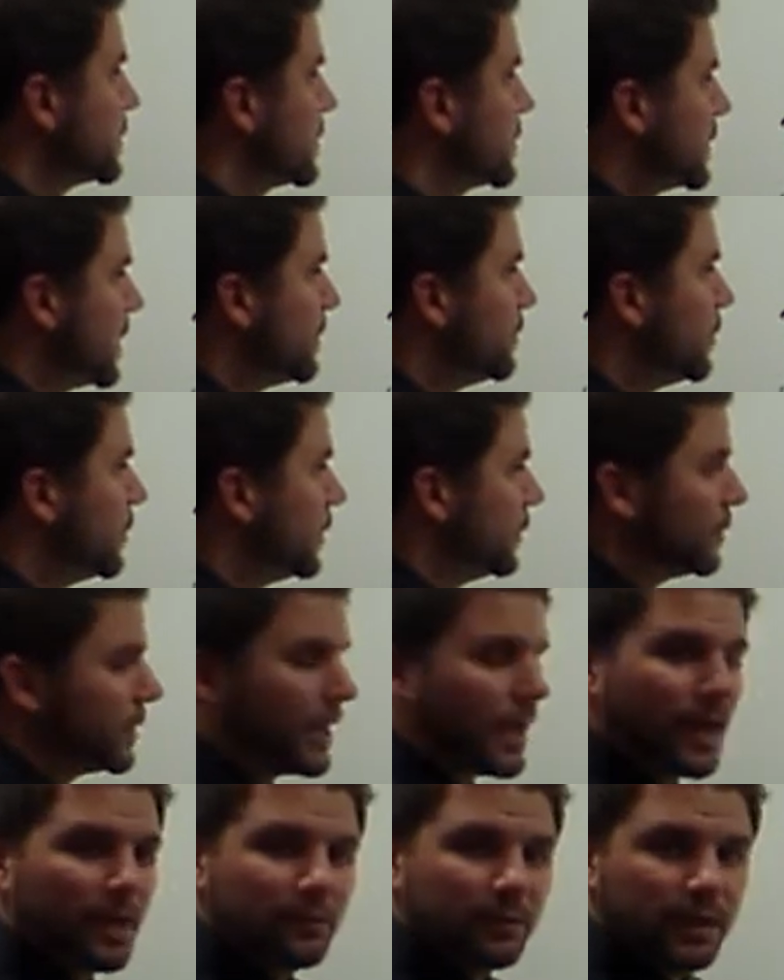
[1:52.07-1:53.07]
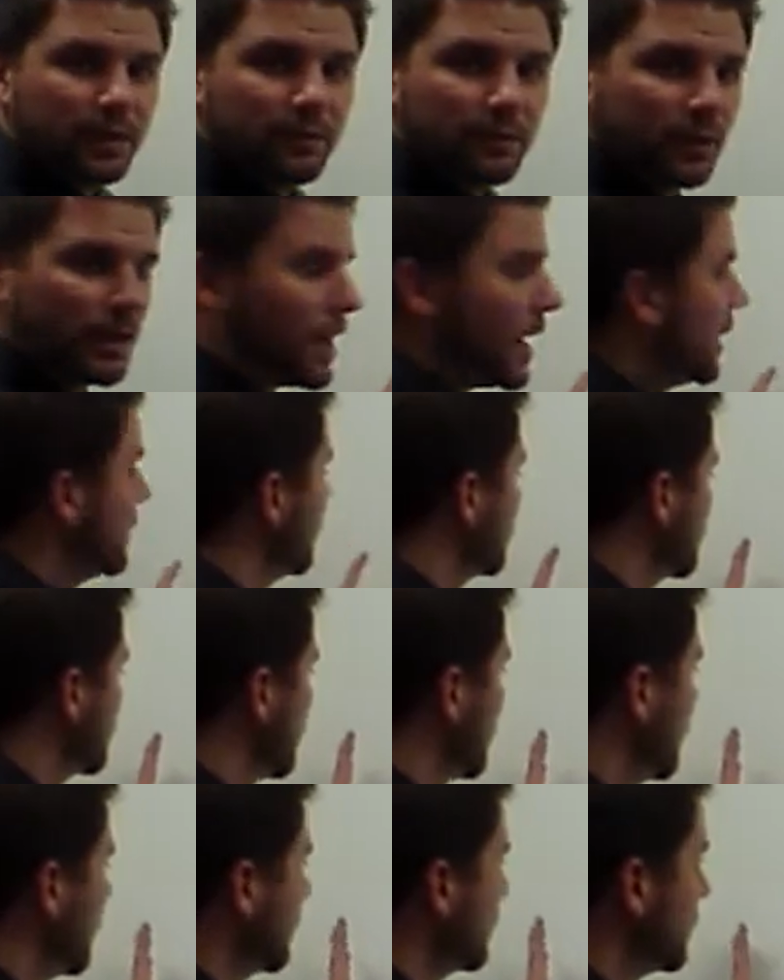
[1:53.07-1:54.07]
example that we have a line that's
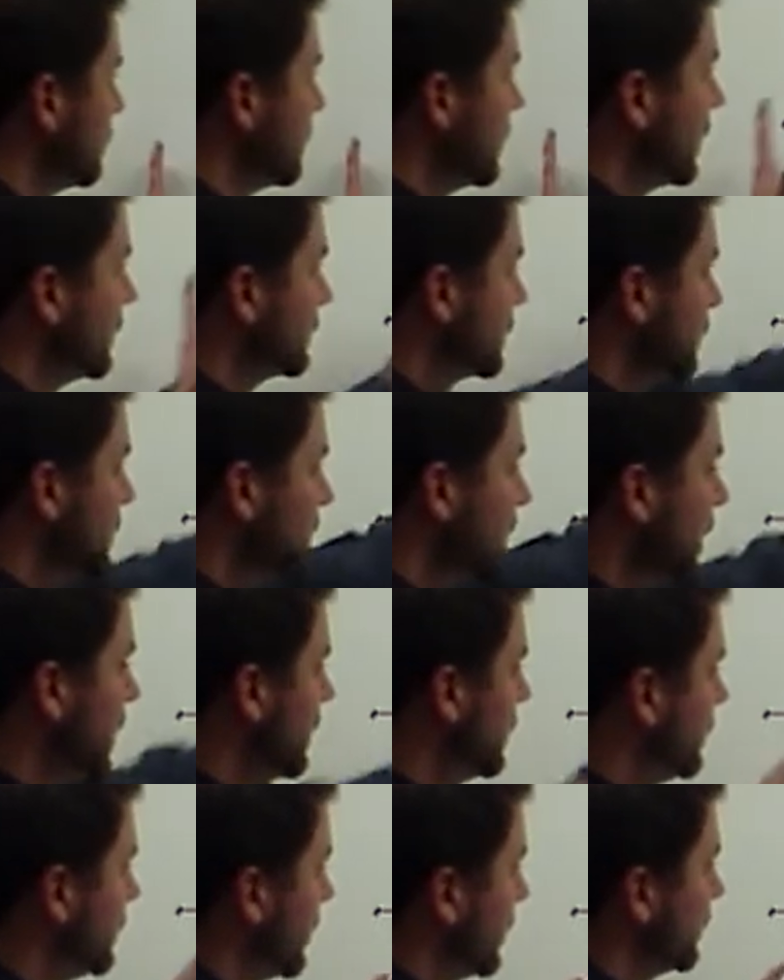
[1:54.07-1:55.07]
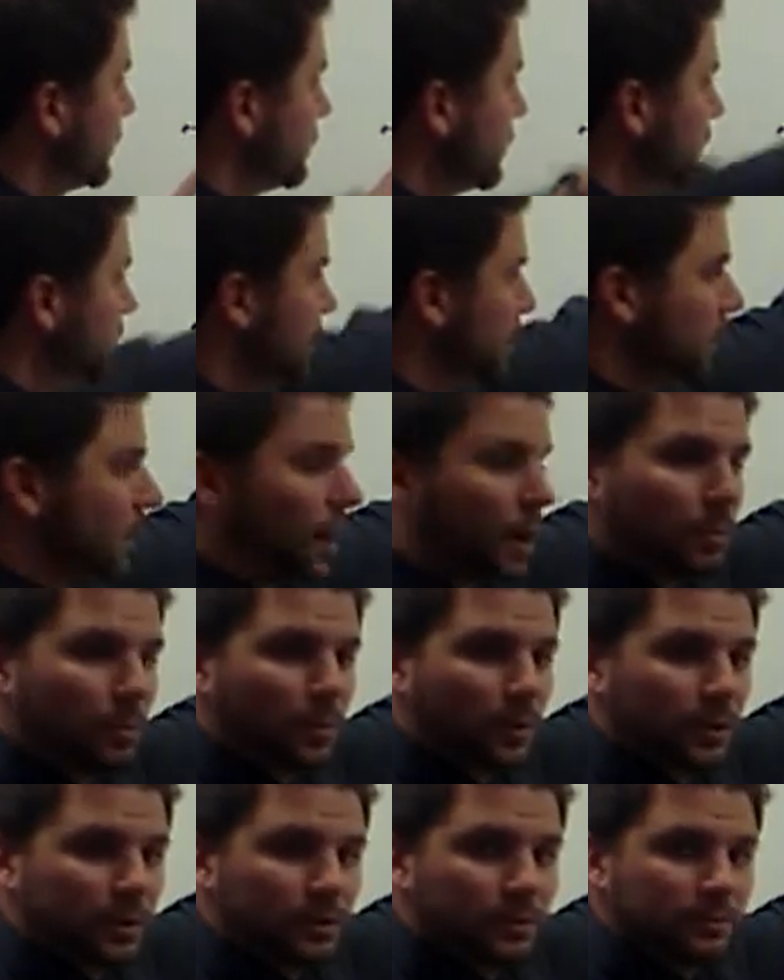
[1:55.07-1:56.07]
going from left to right. We have moving
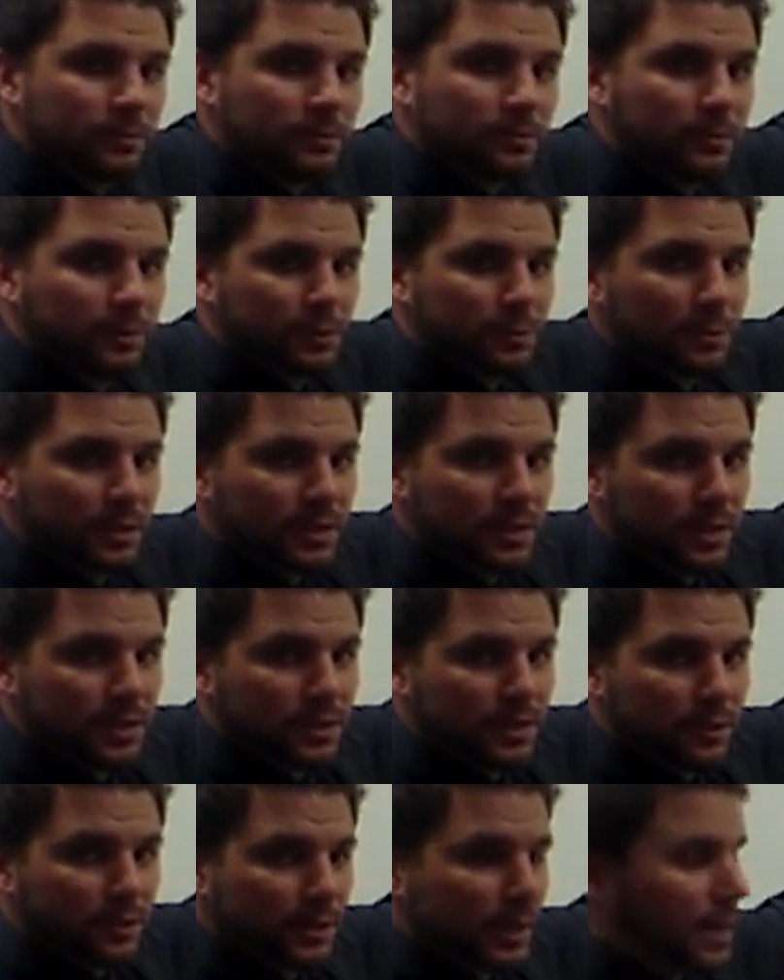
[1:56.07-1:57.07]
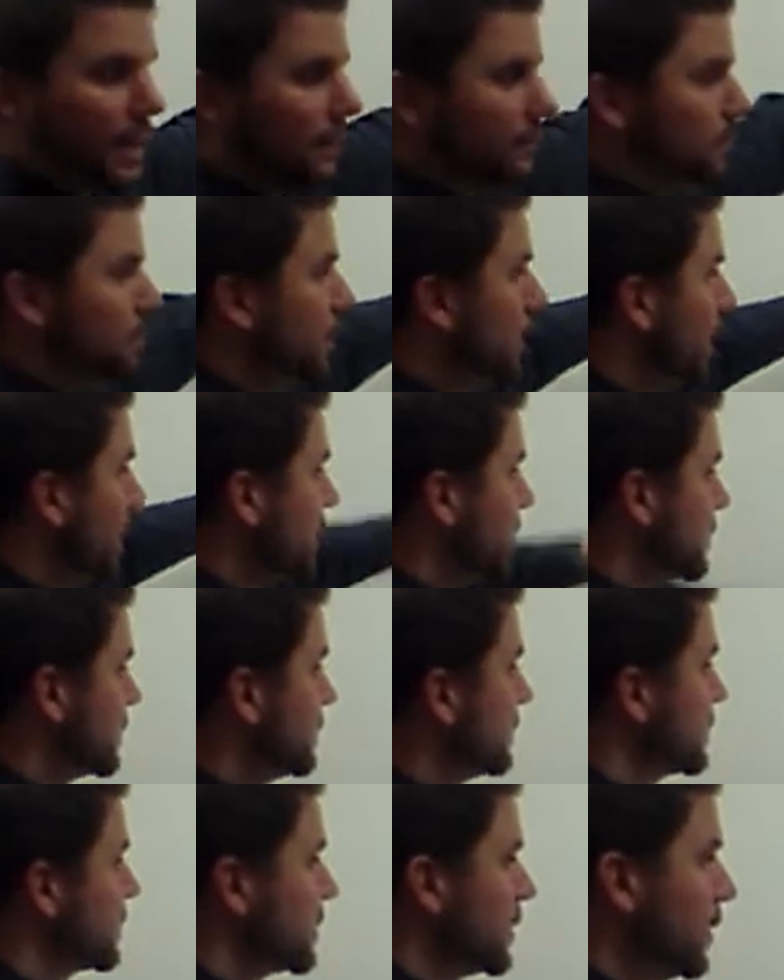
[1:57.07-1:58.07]
upward, which means that it's going to have a positive
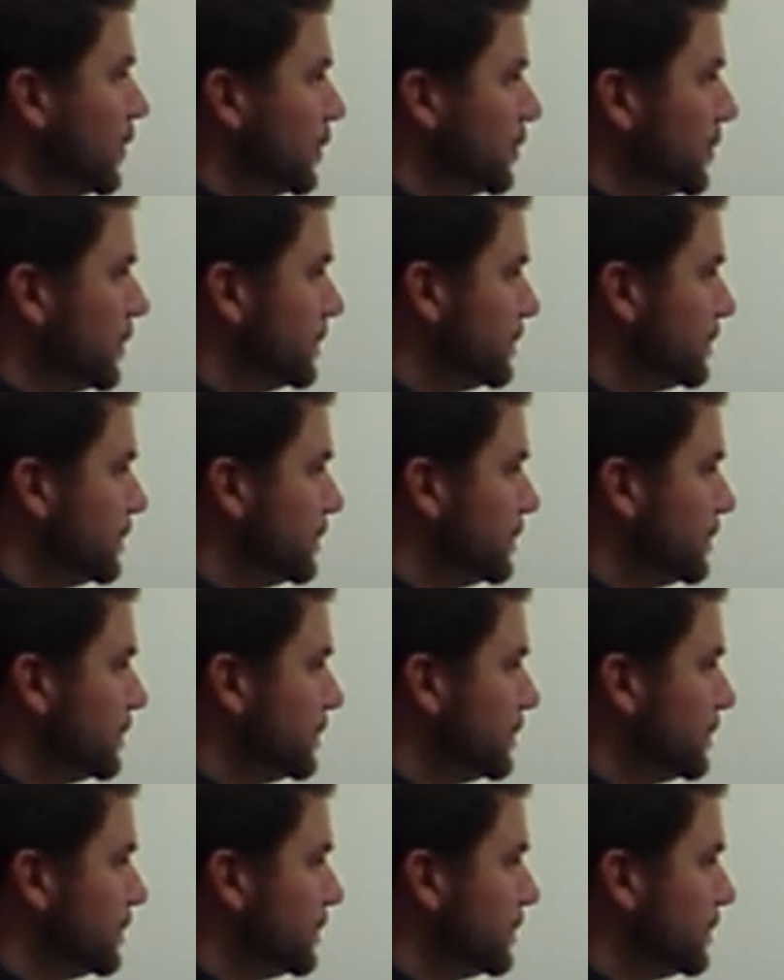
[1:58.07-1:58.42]
slope.